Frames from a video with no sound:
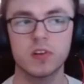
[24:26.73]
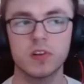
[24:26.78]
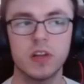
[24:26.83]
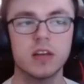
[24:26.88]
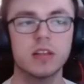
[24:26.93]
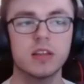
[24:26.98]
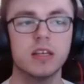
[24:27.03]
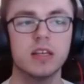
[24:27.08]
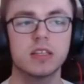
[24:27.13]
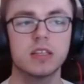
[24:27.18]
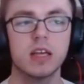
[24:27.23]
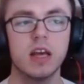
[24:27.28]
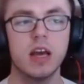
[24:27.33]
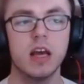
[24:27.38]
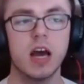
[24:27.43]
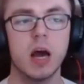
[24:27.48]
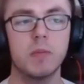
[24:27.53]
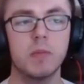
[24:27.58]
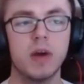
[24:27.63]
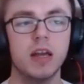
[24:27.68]
like this,
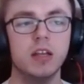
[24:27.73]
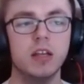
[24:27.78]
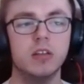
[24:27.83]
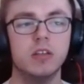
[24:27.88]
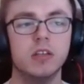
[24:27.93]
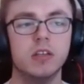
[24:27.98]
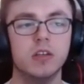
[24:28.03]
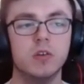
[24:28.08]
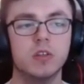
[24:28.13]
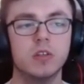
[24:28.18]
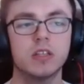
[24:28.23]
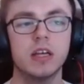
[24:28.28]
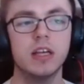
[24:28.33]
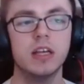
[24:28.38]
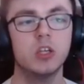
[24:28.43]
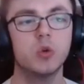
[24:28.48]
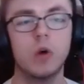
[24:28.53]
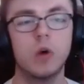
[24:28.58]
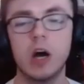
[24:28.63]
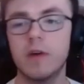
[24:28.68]
I might do say
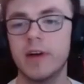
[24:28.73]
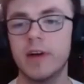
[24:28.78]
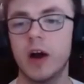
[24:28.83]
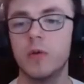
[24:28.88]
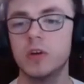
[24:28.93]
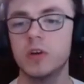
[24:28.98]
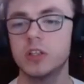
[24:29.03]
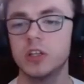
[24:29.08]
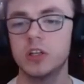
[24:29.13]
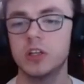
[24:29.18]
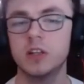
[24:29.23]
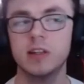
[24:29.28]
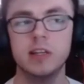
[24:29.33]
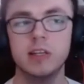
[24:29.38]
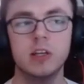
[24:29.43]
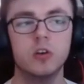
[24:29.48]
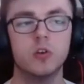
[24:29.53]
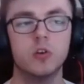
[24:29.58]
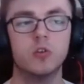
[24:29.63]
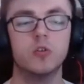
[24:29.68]
12 hours early
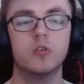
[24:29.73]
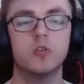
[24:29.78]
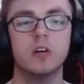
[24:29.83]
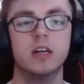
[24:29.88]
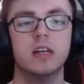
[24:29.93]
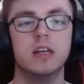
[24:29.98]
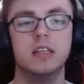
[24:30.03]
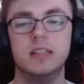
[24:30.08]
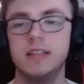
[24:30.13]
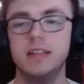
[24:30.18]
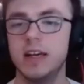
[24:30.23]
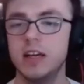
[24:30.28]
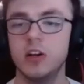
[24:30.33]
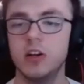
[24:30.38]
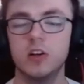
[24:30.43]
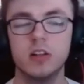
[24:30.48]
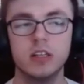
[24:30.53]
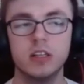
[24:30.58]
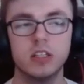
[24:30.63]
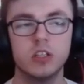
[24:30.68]
or a day
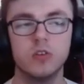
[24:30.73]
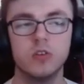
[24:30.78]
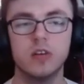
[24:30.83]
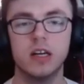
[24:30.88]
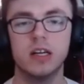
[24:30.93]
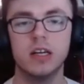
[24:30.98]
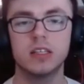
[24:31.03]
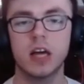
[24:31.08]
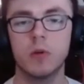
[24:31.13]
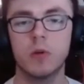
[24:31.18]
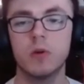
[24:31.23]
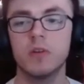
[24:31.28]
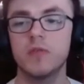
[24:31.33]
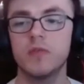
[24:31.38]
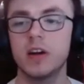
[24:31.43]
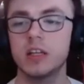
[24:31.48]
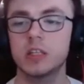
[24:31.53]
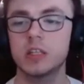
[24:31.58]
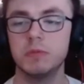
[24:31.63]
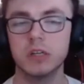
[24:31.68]
early to you guys. I will
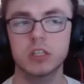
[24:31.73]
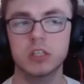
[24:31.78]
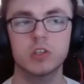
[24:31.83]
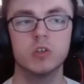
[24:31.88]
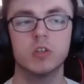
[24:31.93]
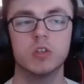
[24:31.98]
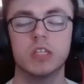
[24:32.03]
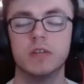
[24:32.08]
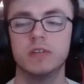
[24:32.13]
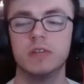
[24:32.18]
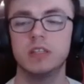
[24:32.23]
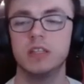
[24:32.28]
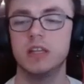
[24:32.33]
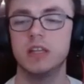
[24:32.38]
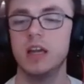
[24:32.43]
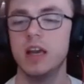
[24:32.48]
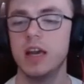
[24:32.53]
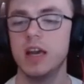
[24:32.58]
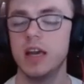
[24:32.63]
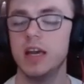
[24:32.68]
find some exclusivity
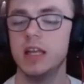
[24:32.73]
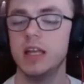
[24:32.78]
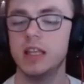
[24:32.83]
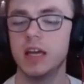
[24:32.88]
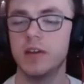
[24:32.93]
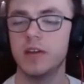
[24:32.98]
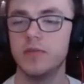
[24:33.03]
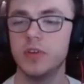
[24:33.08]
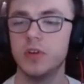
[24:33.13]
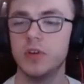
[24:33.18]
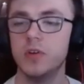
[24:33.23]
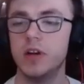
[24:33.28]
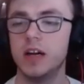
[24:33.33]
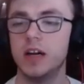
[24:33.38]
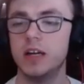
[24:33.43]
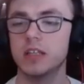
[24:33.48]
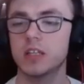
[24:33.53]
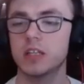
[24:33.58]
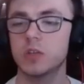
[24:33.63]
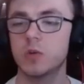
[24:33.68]
in that for you
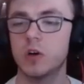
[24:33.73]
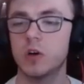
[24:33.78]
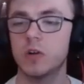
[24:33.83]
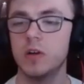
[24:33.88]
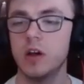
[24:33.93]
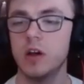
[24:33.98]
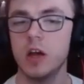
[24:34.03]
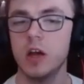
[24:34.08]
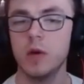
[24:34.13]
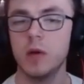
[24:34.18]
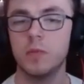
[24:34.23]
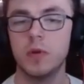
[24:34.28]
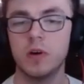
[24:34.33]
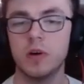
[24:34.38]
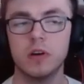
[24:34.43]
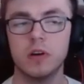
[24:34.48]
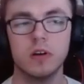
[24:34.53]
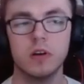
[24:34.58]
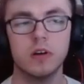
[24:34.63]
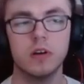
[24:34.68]
guys as well. But
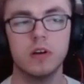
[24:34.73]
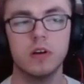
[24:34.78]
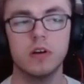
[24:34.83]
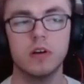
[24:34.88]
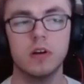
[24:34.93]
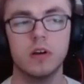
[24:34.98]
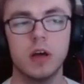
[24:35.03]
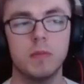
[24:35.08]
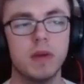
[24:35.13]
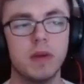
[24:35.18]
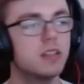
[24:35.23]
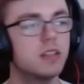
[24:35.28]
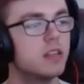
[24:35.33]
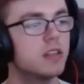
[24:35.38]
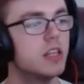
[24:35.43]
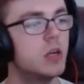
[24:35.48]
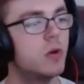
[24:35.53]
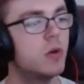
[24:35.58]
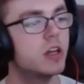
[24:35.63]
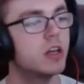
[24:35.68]
amazingly,
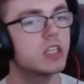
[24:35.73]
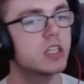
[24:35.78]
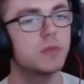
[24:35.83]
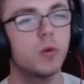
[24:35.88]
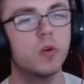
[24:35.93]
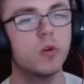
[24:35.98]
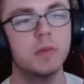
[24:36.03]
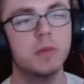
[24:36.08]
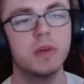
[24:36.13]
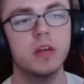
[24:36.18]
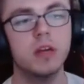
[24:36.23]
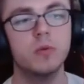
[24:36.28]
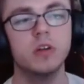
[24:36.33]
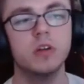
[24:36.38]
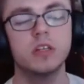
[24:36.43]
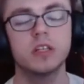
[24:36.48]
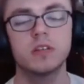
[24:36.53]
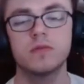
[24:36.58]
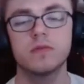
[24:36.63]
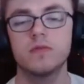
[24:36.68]
you are supporting me, which
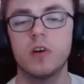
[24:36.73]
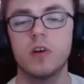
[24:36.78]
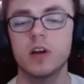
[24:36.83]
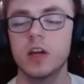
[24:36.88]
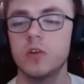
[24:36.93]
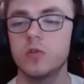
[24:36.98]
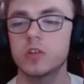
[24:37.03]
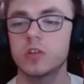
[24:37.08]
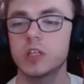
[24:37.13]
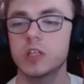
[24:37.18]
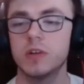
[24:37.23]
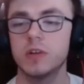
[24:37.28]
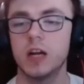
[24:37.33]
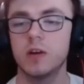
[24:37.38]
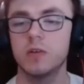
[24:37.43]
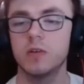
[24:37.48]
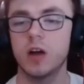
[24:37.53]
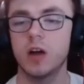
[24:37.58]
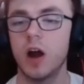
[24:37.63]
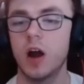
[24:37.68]
is fucking awesome,
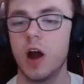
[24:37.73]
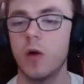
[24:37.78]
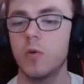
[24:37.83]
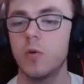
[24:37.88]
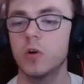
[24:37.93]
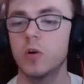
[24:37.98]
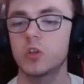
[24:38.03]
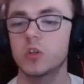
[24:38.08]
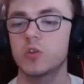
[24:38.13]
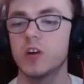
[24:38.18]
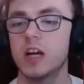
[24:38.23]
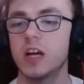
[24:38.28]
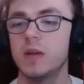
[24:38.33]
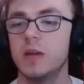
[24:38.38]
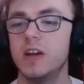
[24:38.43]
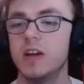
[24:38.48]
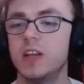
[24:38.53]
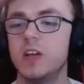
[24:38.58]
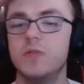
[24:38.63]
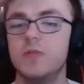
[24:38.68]
and I will try and
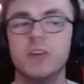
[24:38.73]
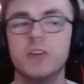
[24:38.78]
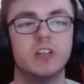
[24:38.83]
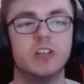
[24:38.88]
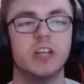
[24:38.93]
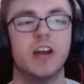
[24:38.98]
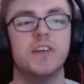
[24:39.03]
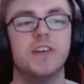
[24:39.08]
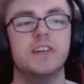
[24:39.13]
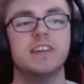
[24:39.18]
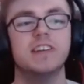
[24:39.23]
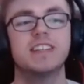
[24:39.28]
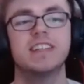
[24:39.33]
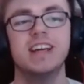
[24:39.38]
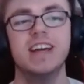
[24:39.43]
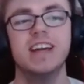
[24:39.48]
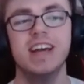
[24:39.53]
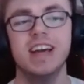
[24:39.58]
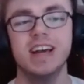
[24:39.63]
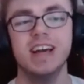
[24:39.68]
make you feel cherished
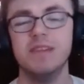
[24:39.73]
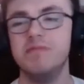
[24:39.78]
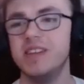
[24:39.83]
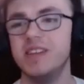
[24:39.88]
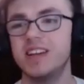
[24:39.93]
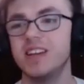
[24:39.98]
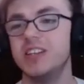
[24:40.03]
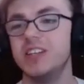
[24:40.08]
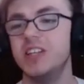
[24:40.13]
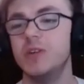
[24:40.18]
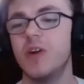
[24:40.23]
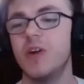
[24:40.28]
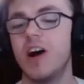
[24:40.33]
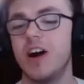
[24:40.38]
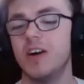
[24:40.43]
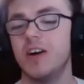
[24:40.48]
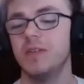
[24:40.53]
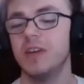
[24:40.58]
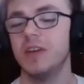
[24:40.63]
because you are.